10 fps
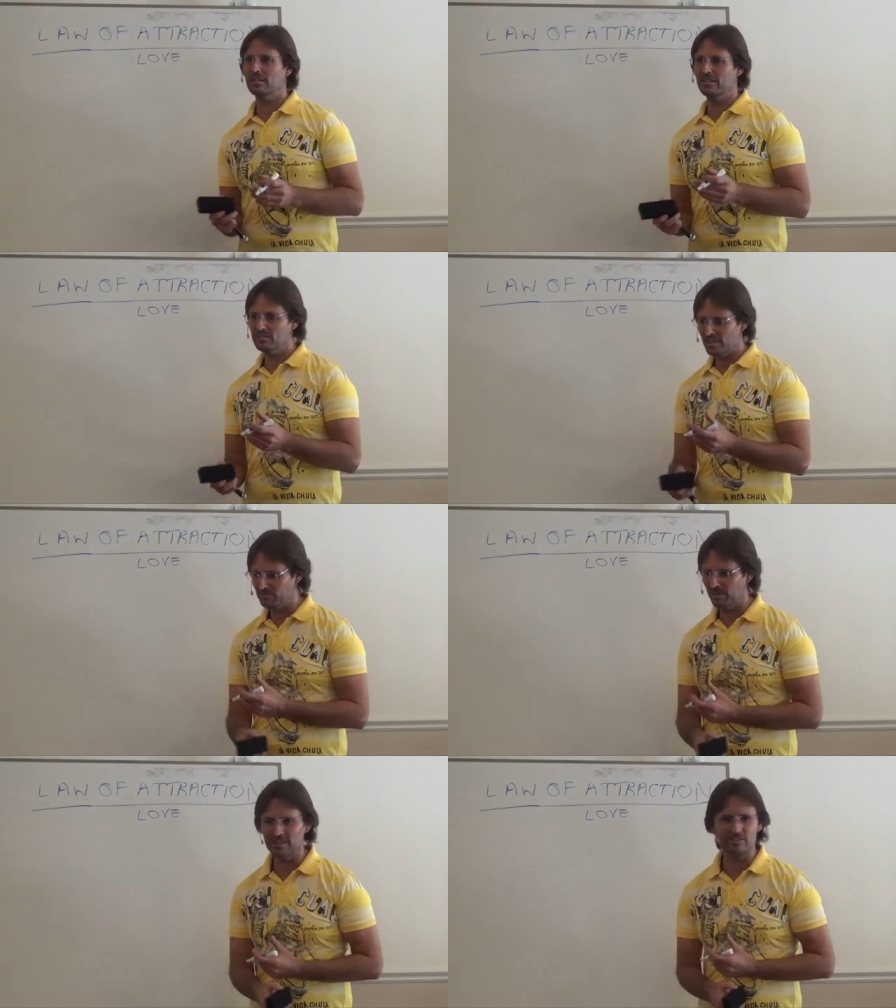An
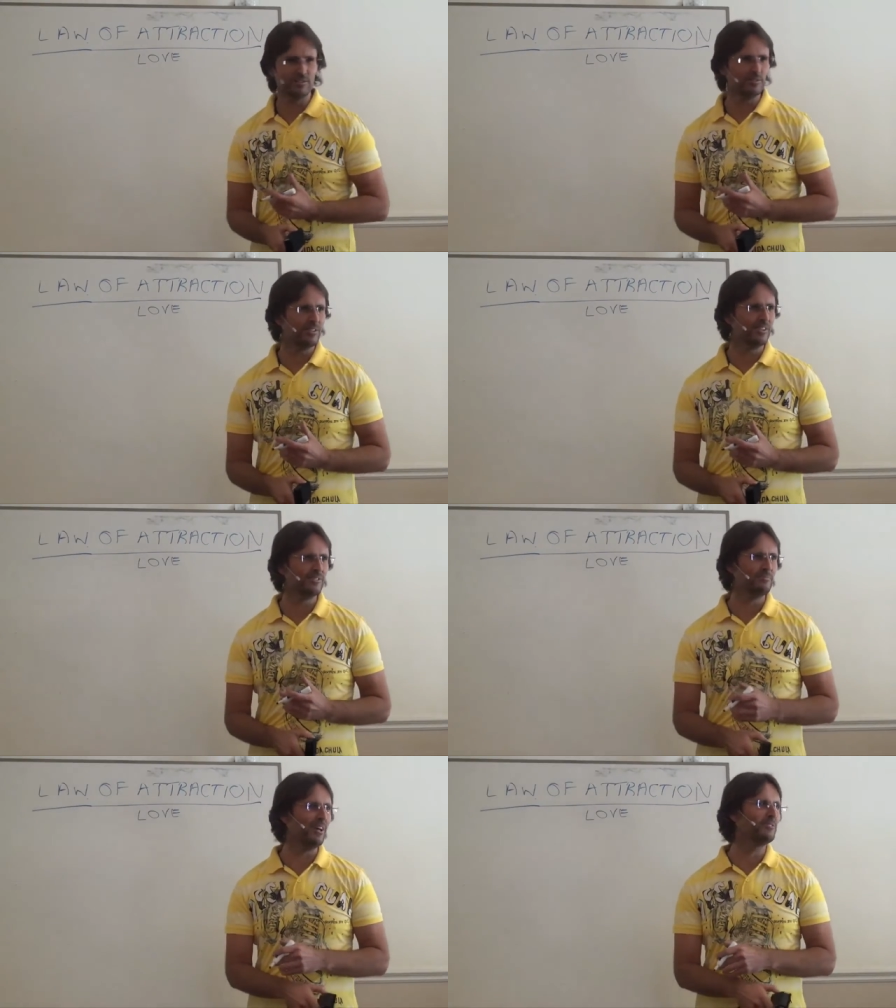insect biting you
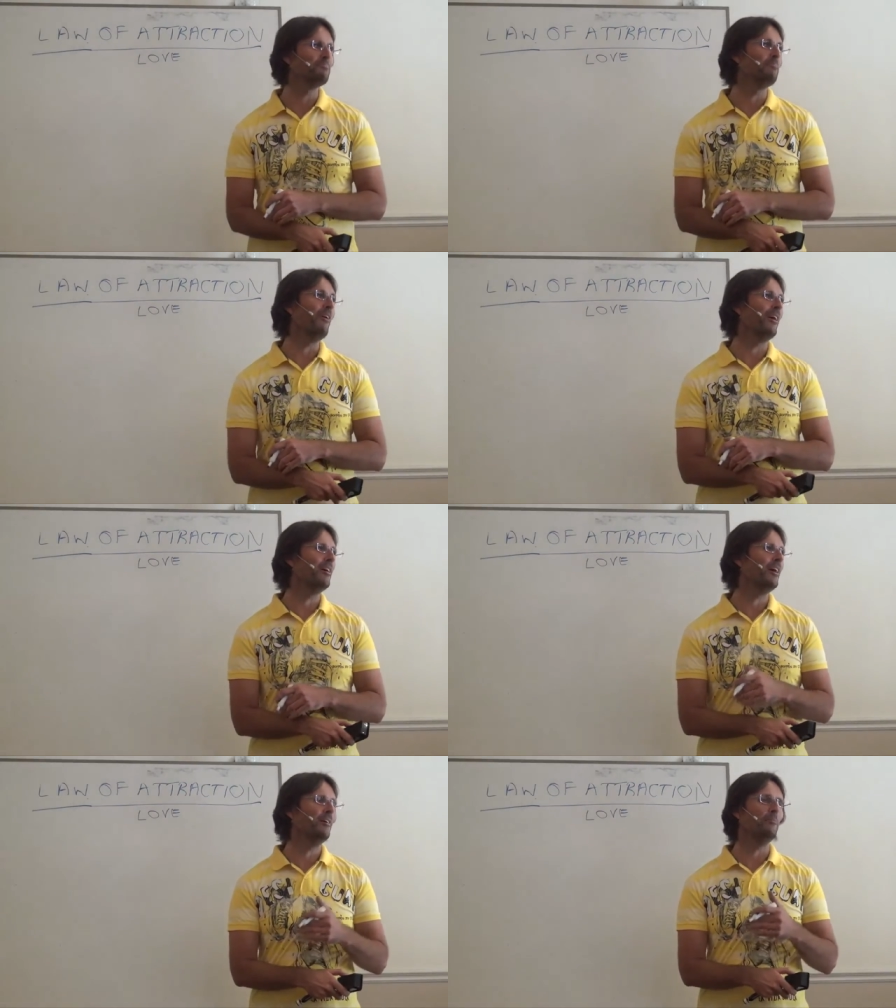is a much mi-
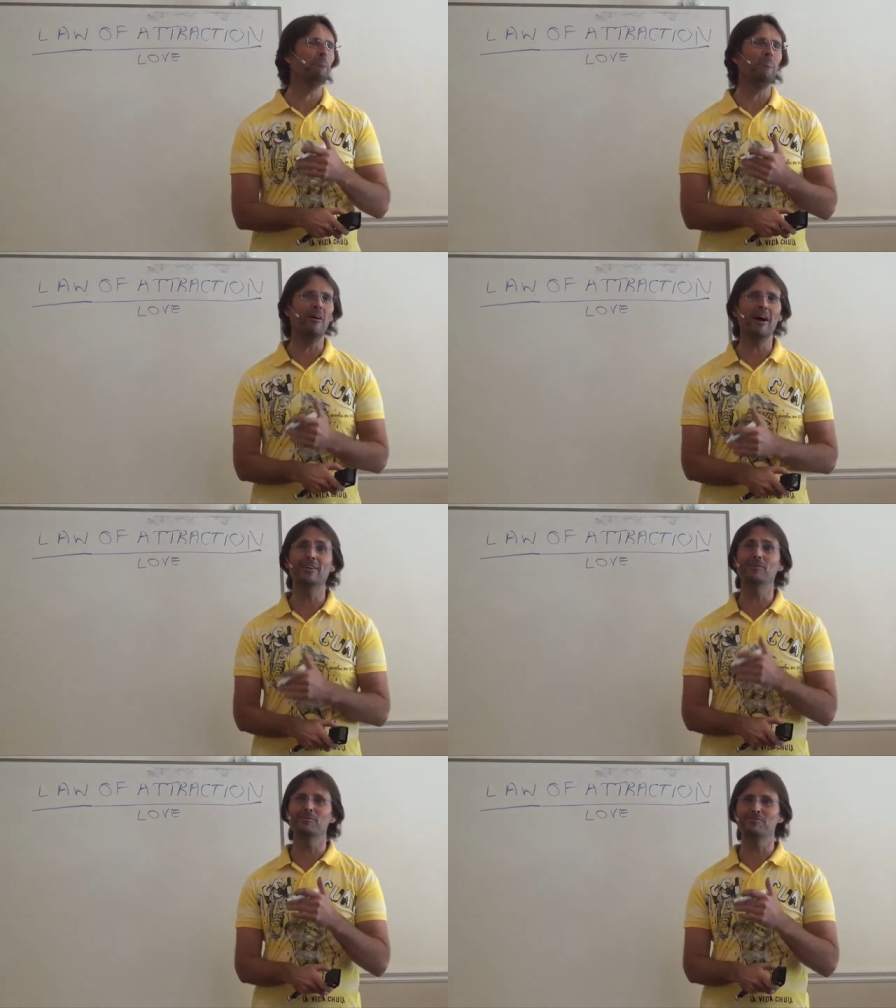a
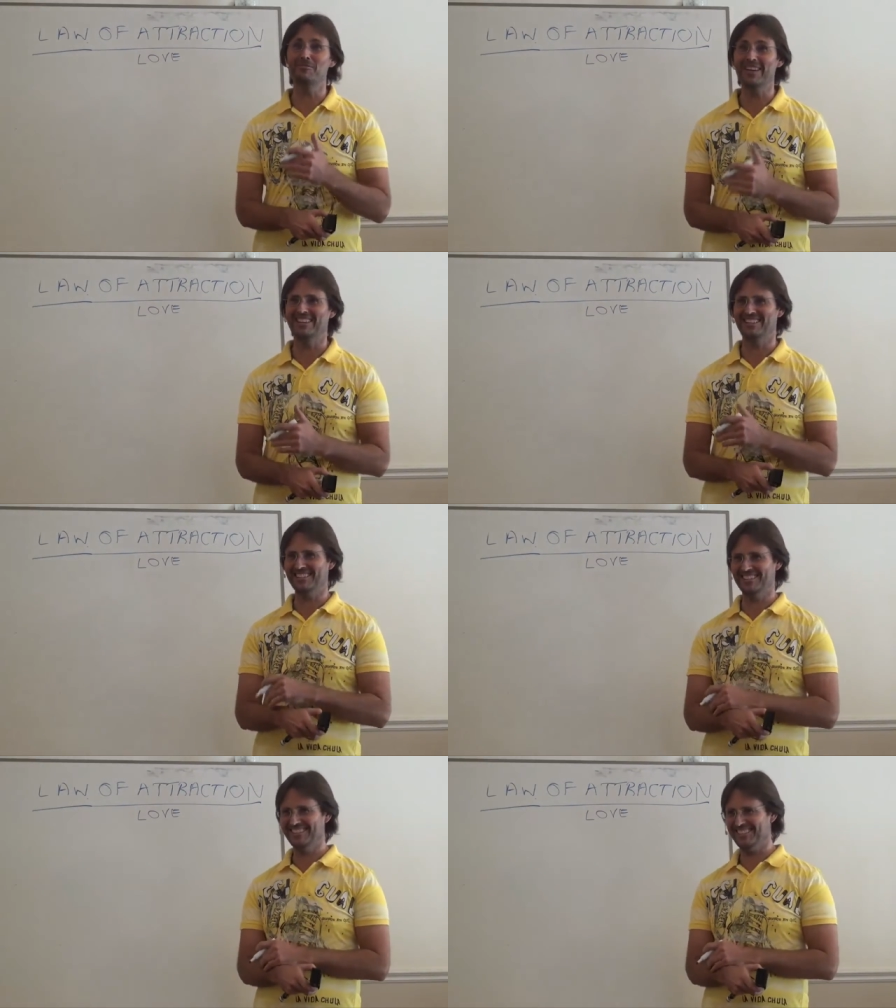minor event,
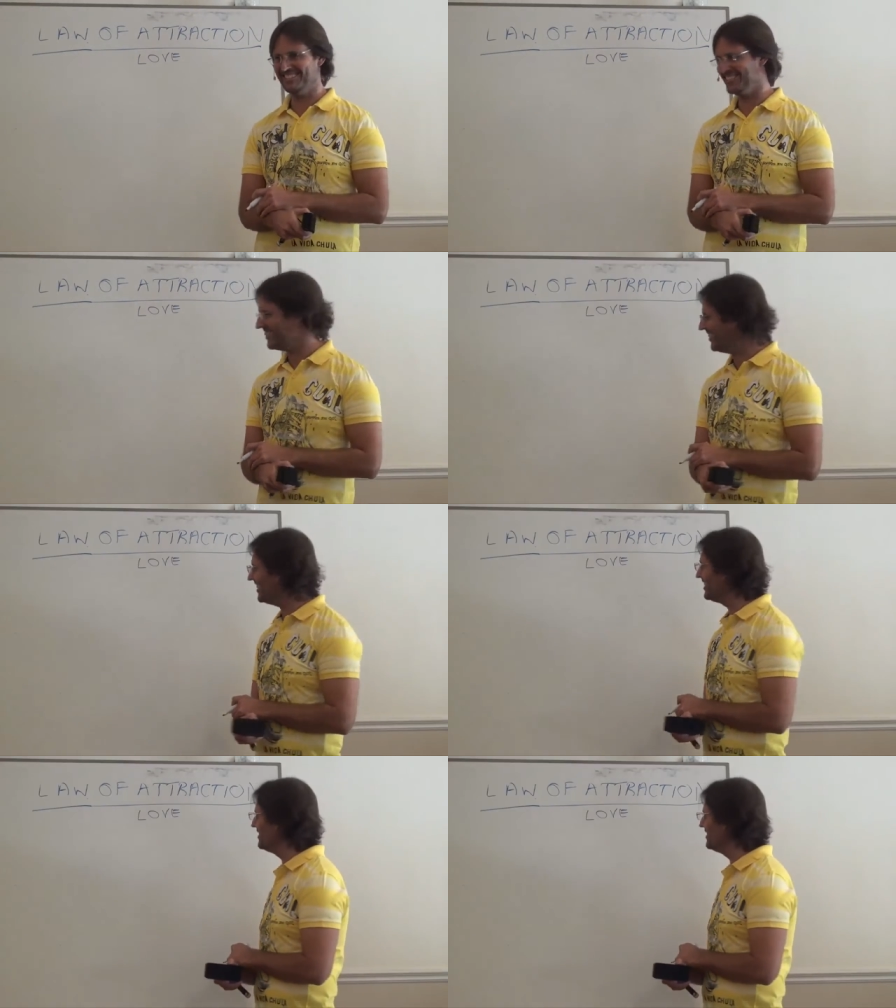is it not?